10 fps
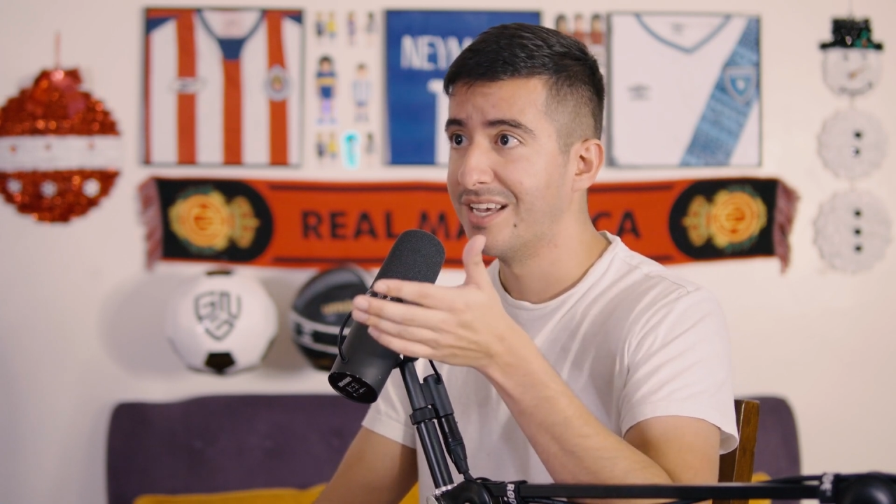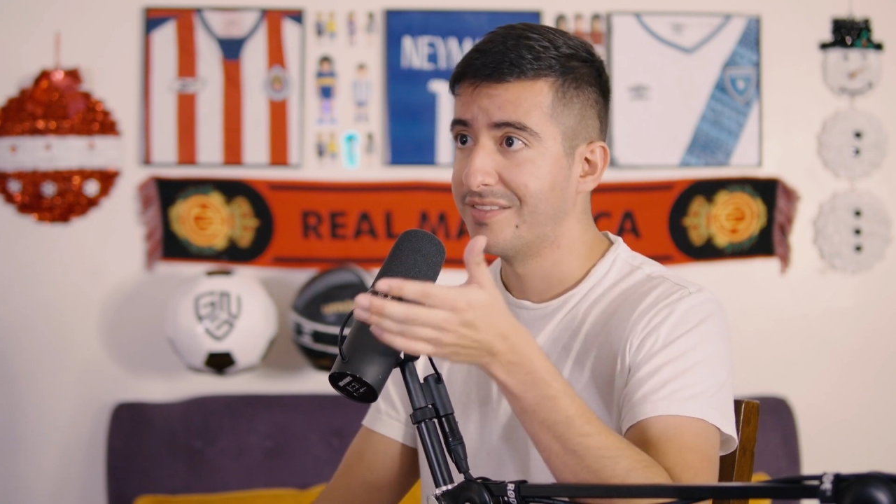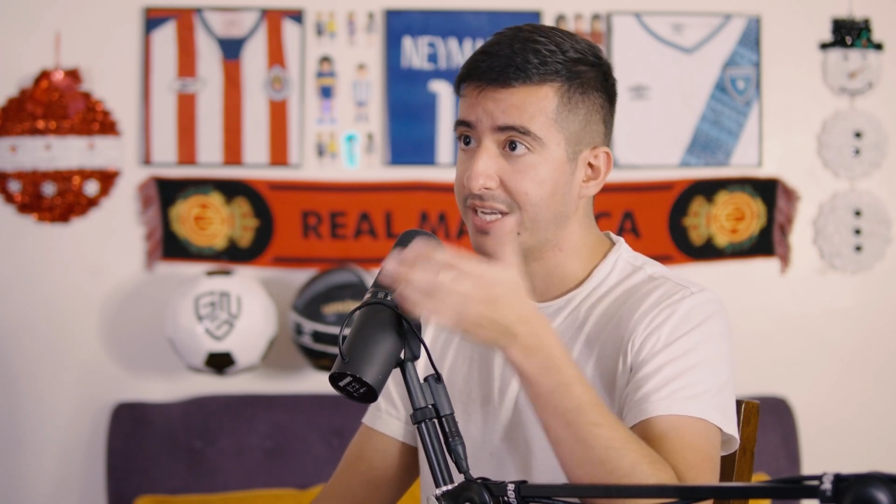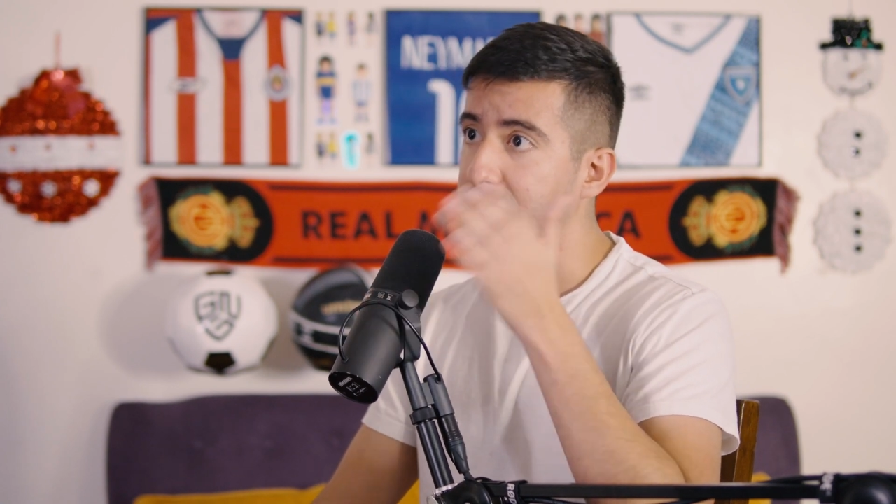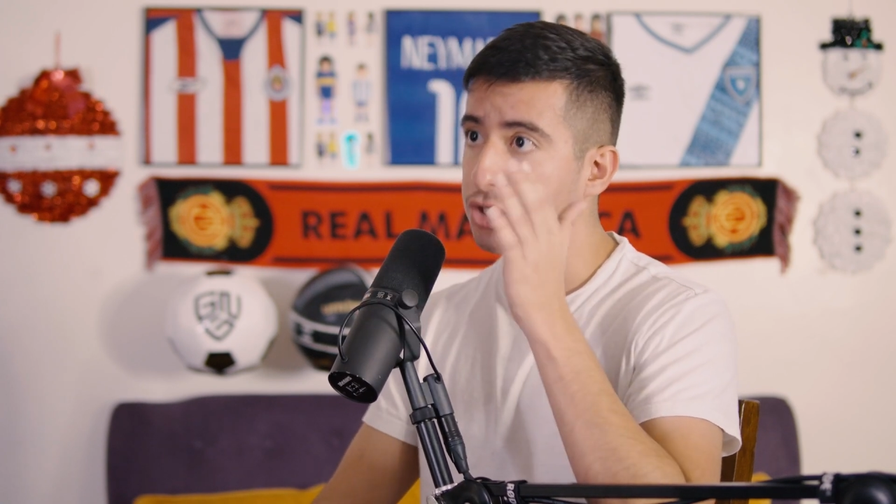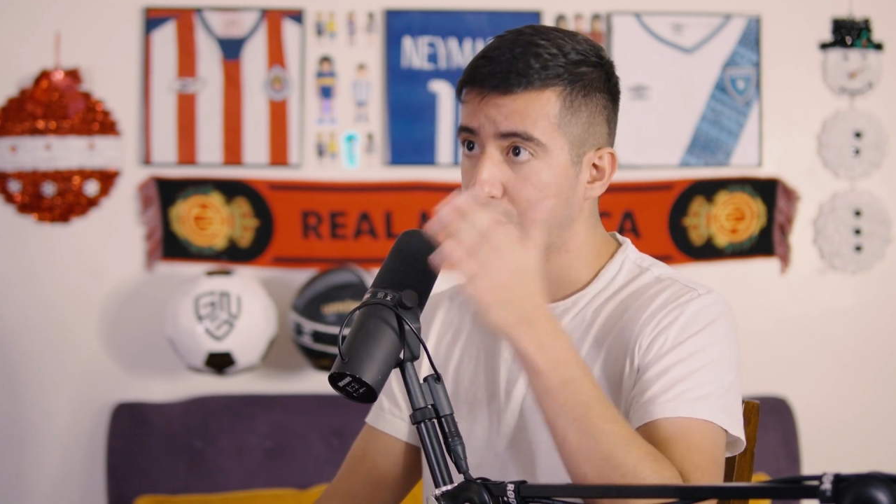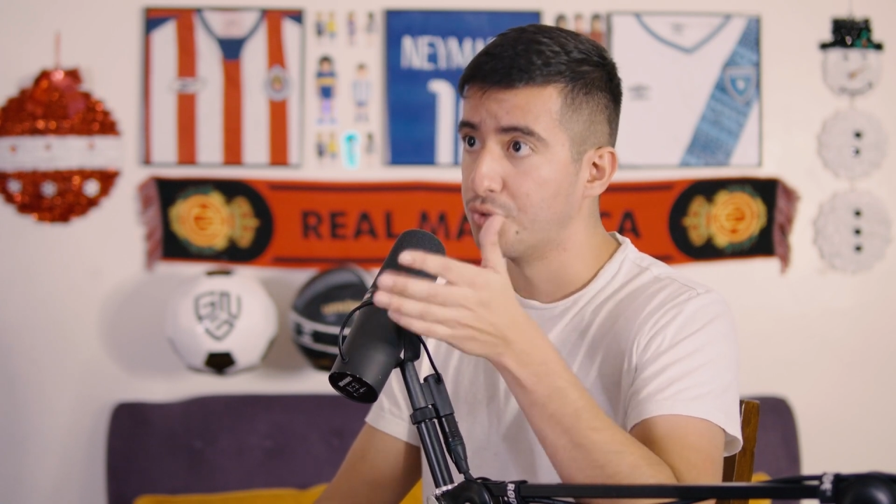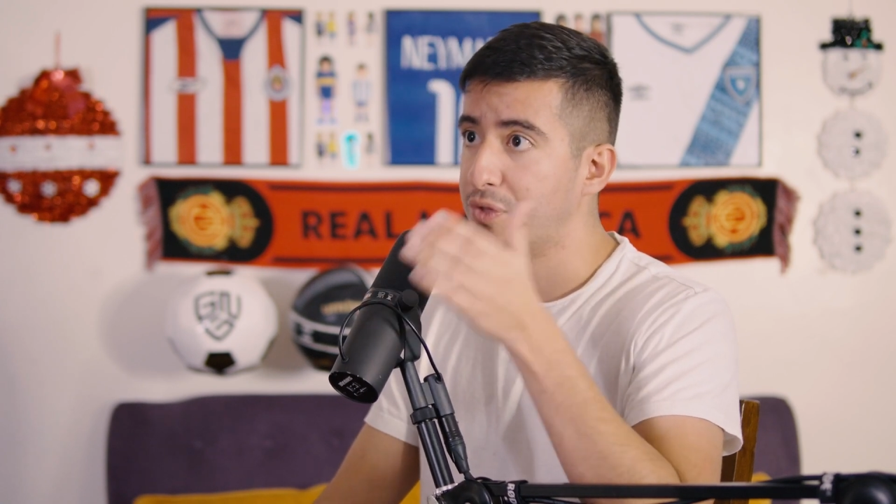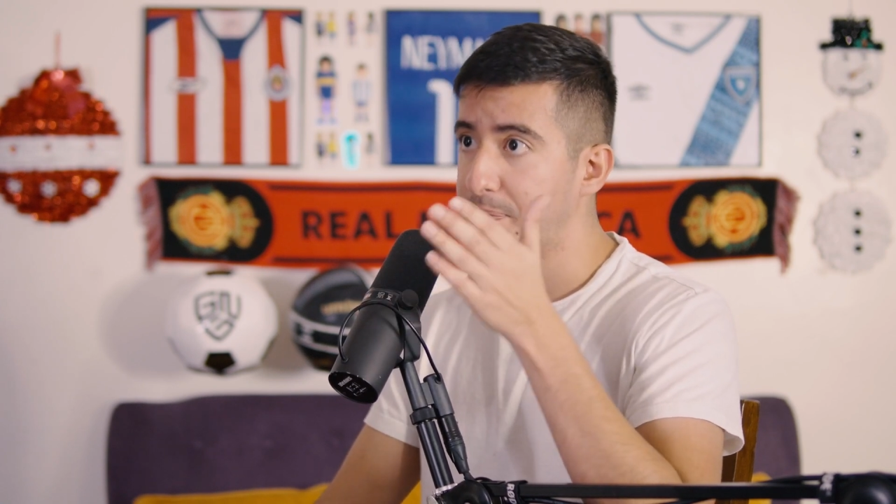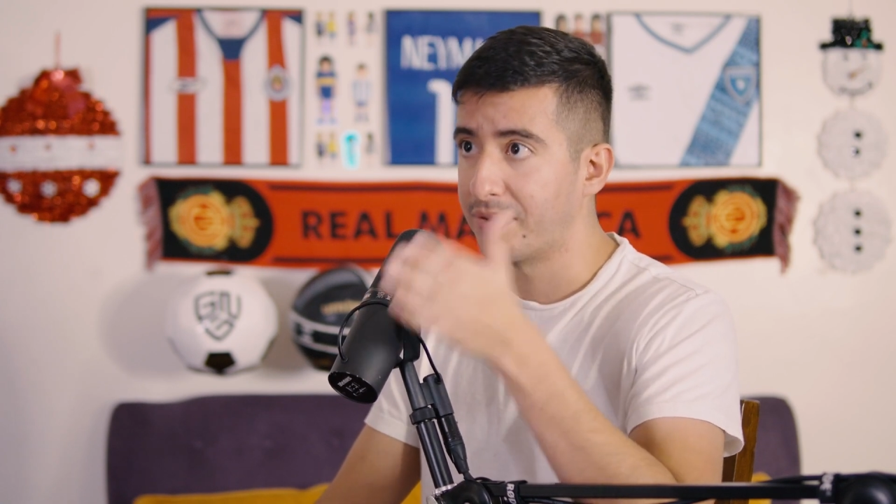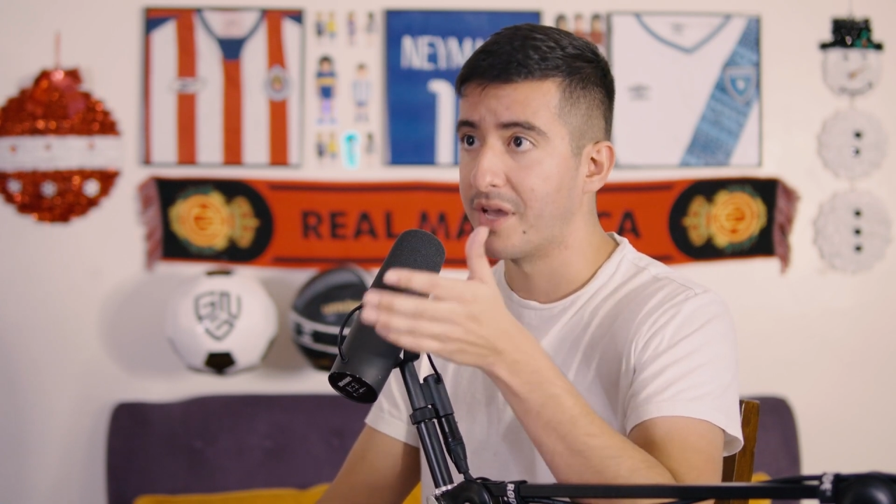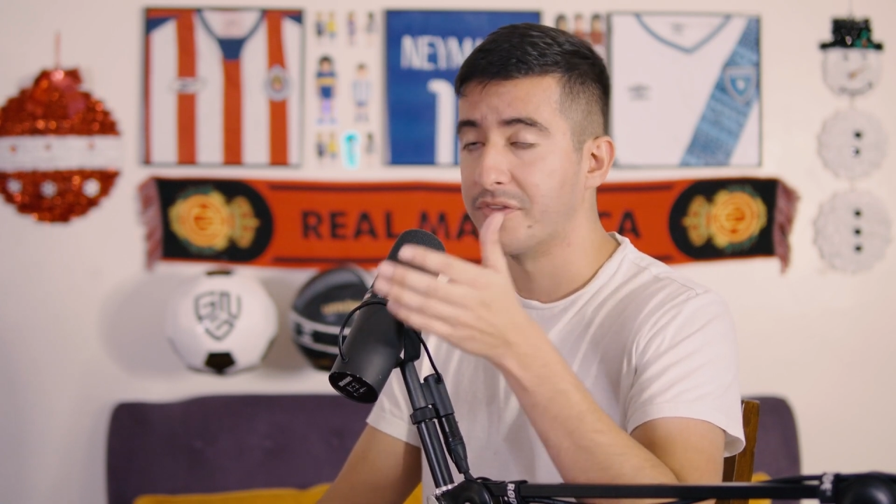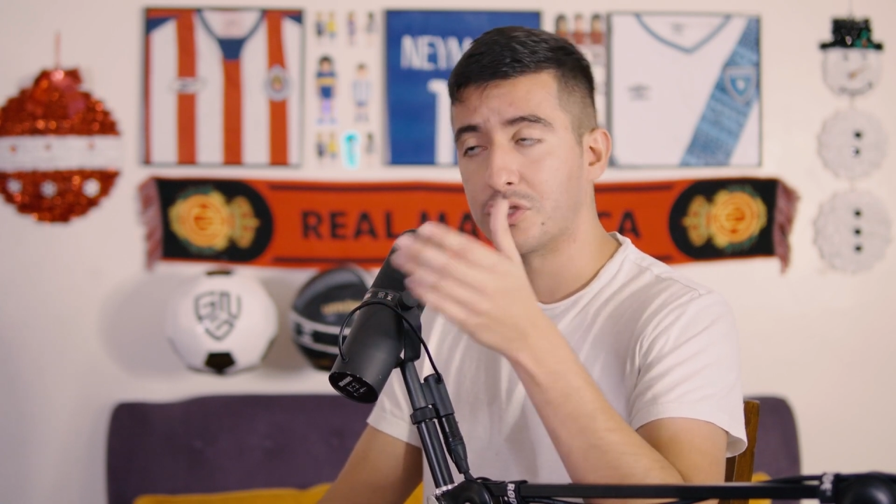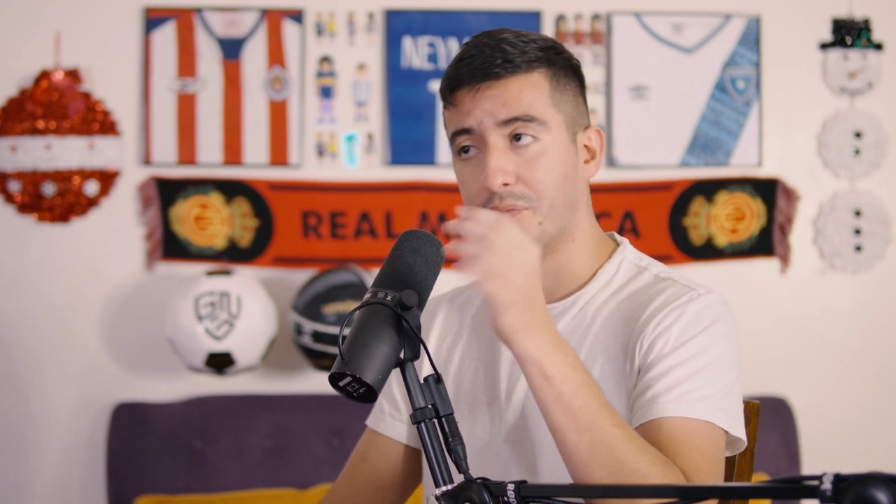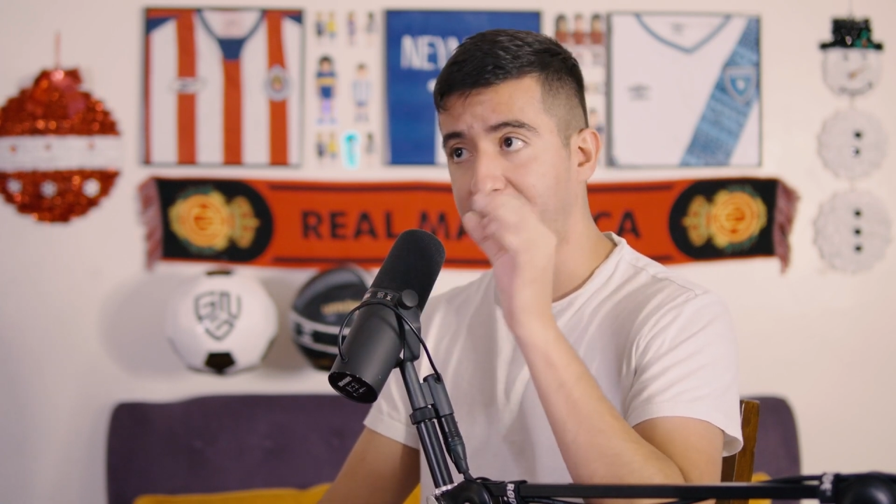They can truly play, and
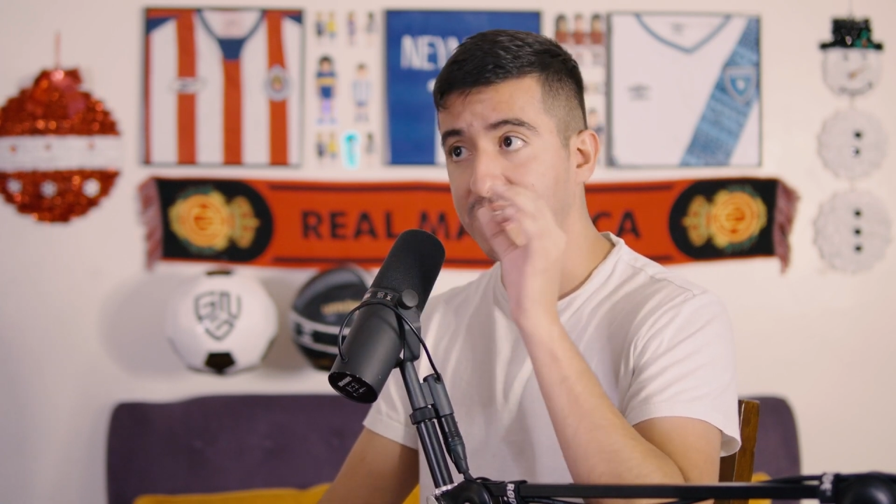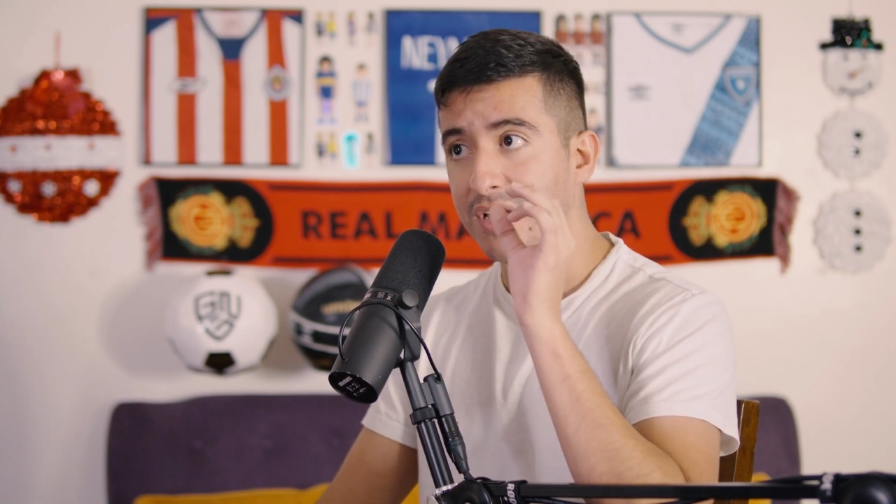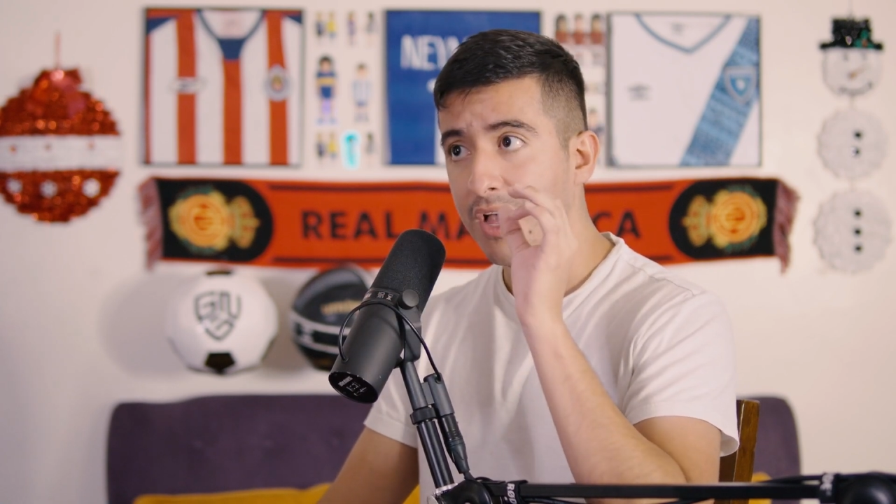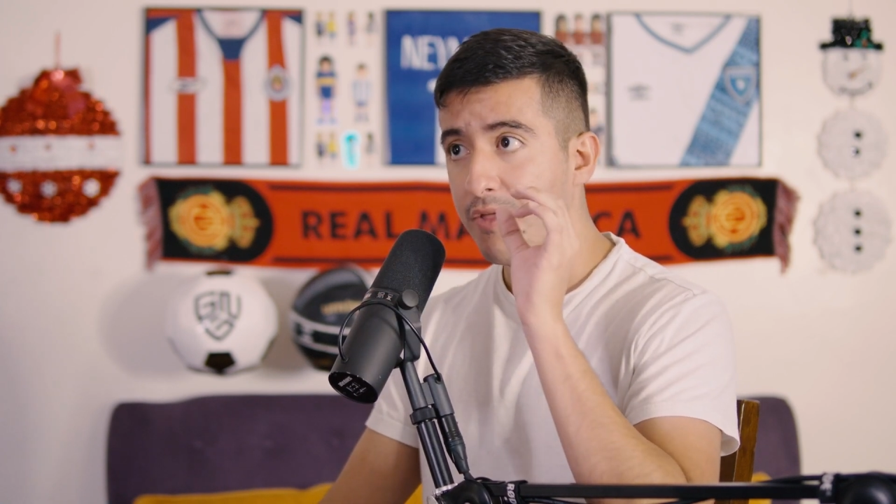this will be